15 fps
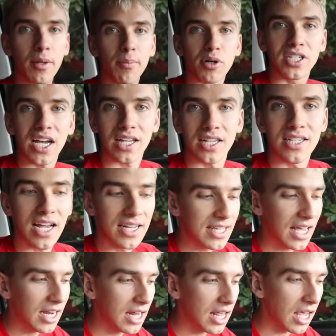To protect his
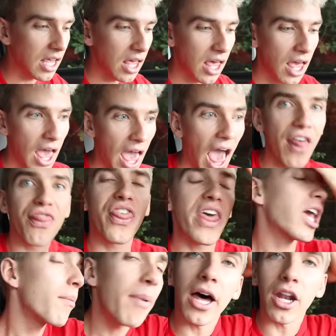identity. And
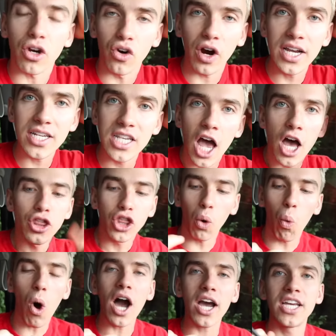think about it, Grace, the
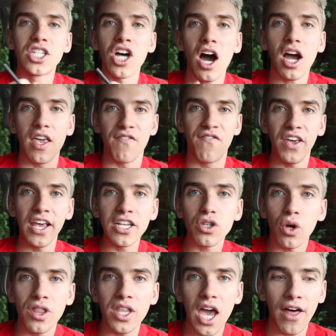walkie-talkie,
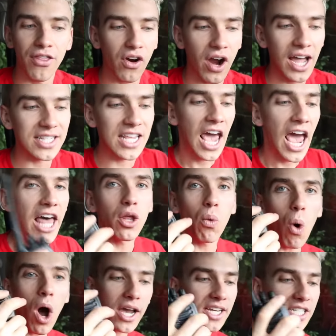Vy's on the other end, and the
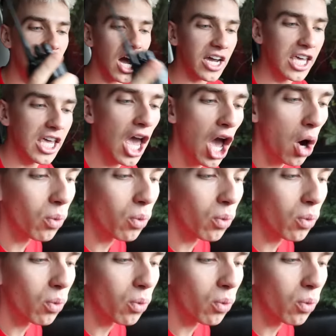walkie-talkie